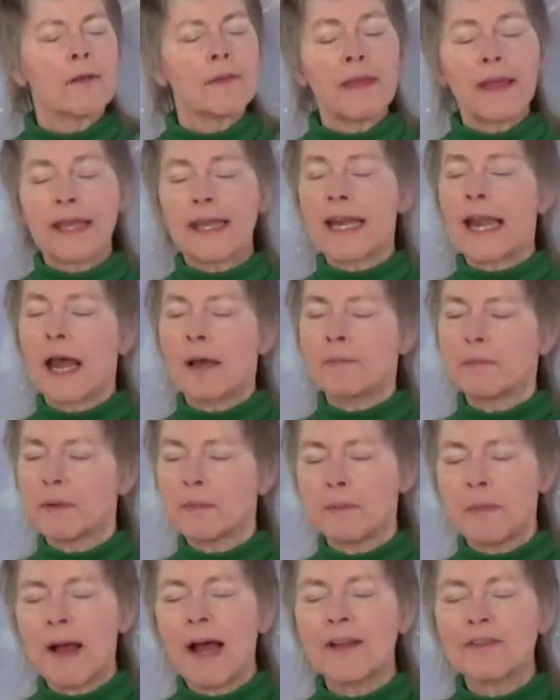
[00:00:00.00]
They can
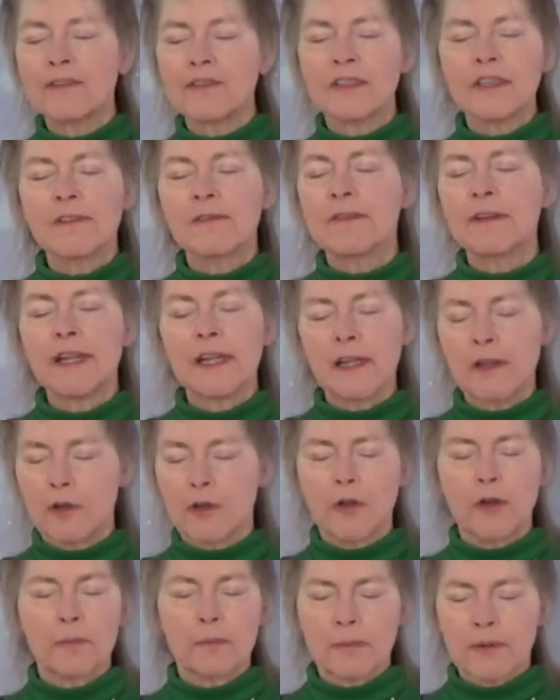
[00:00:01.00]
happen positively.
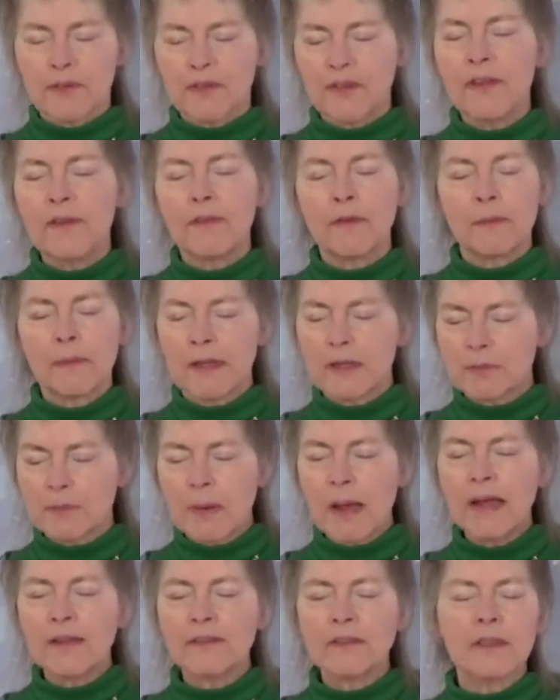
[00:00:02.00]
You can perceive them as
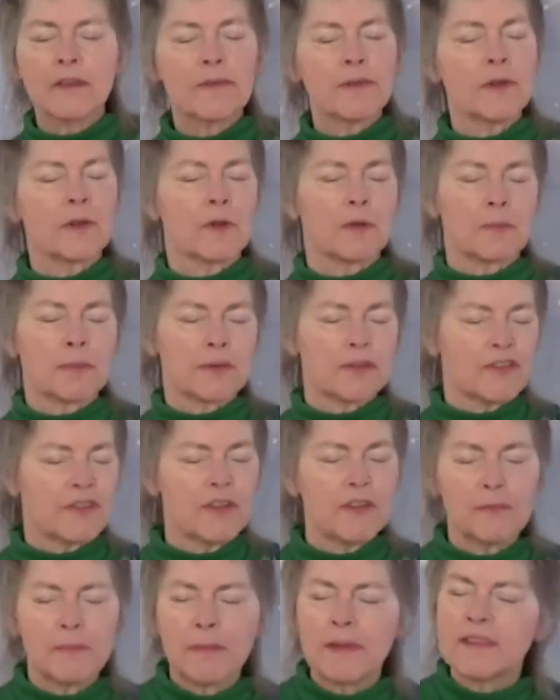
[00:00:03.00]
positive. You can
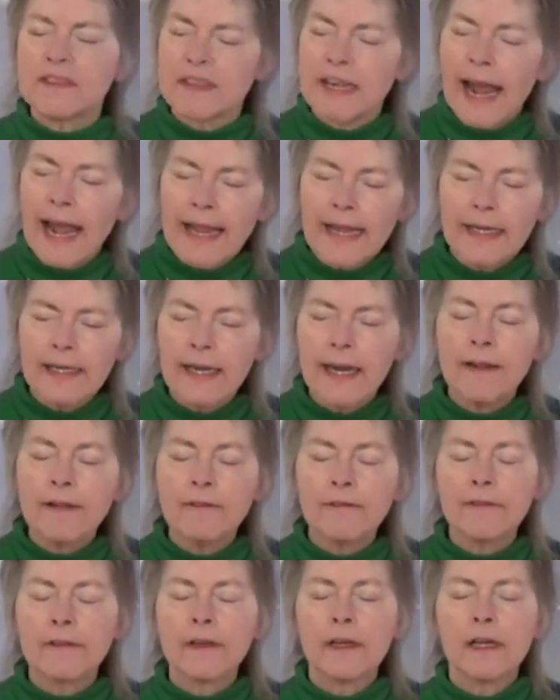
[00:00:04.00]
perceive them as negative.